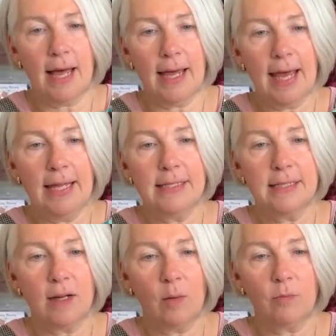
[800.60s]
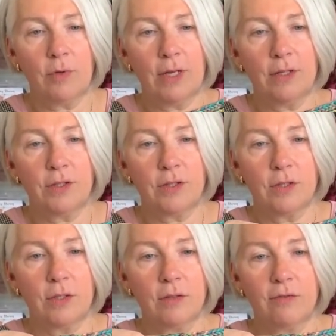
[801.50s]
I ended up
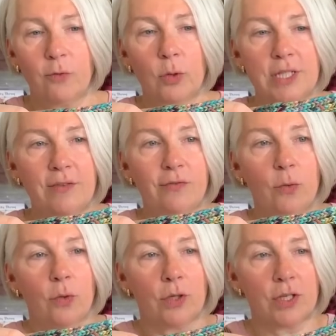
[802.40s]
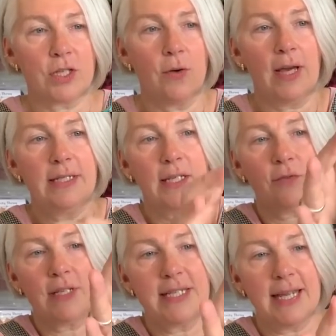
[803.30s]
with 44. So I
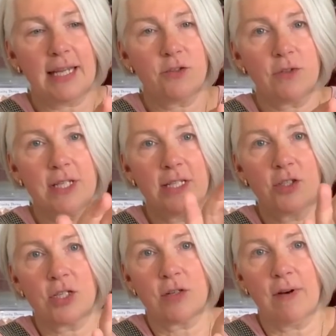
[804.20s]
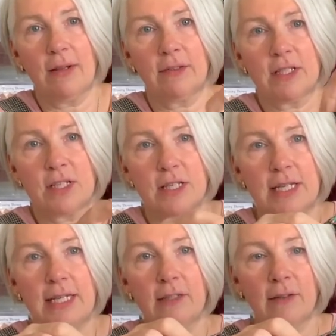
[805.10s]
decreased extra stitches around this
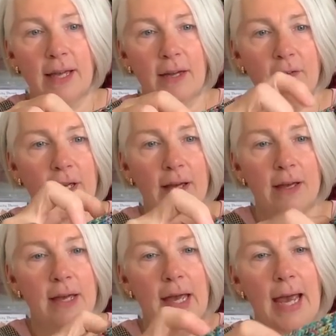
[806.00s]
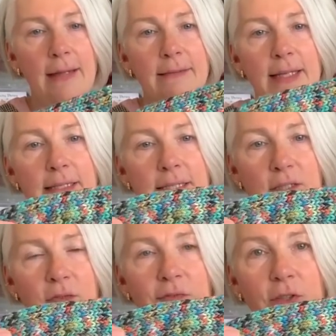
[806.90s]
heel area and then
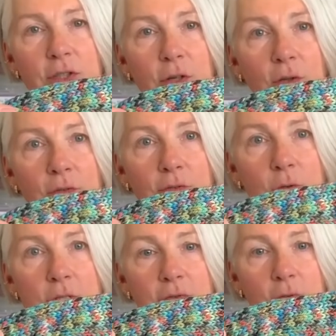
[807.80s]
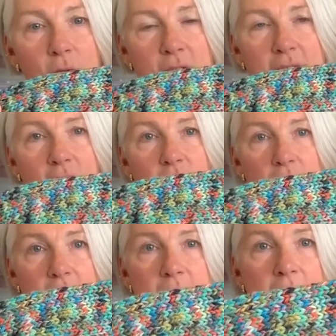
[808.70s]
did the foot on 44
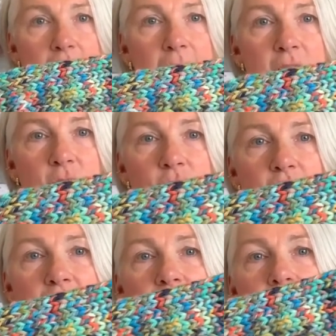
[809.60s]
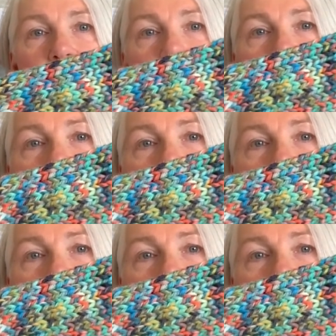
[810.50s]
stitches. It's a really nice